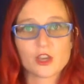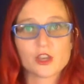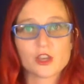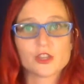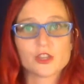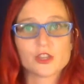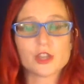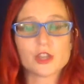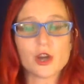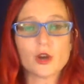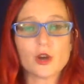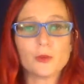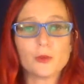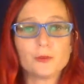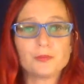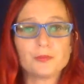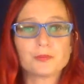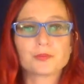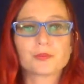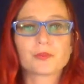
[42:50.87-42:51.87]

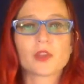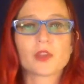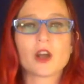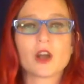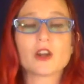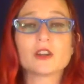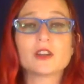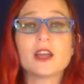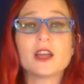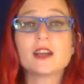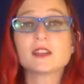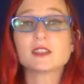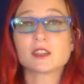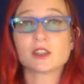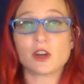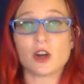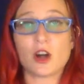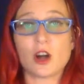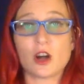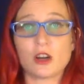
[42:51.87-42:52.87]
So our next
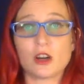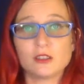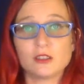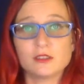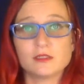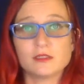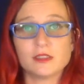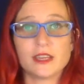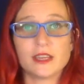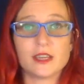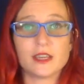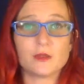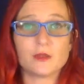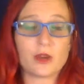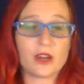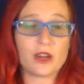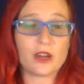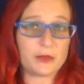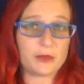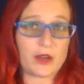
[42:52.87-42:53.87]
call in
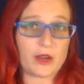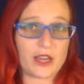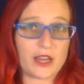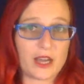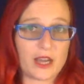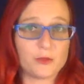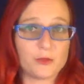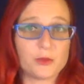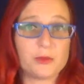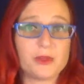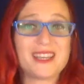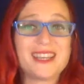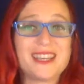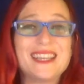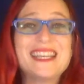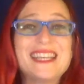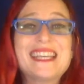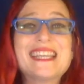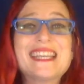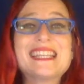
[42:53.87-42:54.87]
YBYF would be an
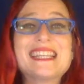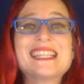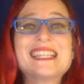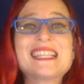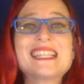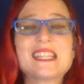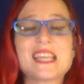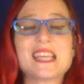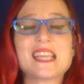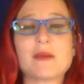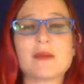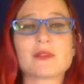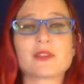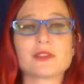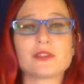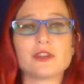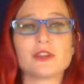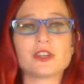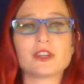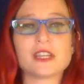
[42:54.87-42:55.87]
in-depth
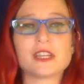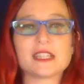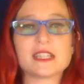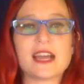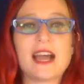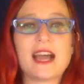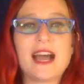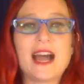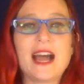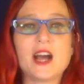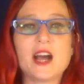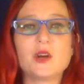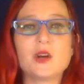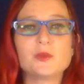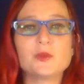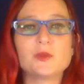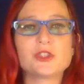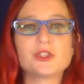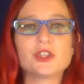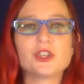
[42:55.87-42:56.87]
look into
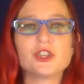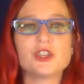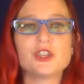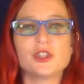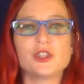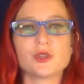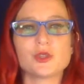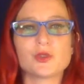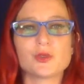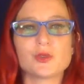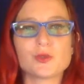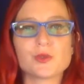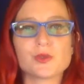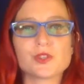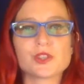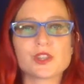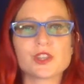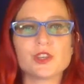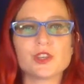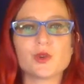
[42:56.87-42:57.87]
how to
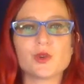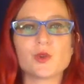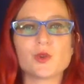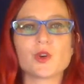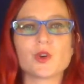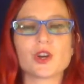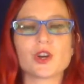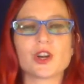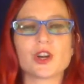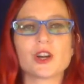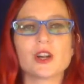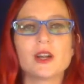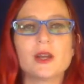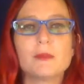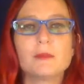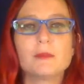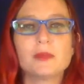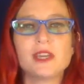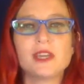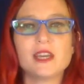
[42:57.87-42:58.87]
use your
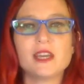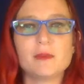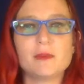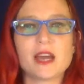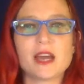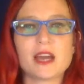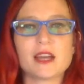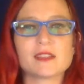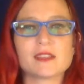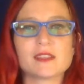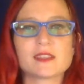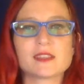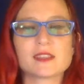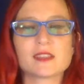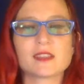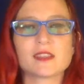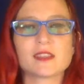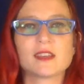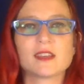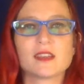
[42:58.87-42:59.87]
PMS
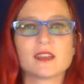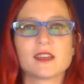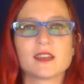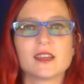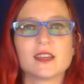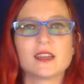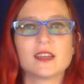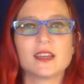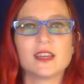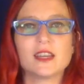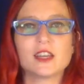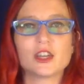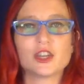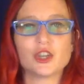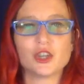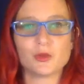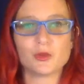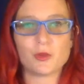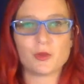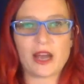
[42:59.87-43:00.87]
in a
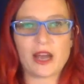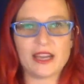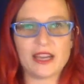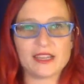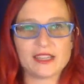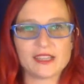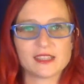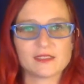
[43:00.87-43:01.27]
good way.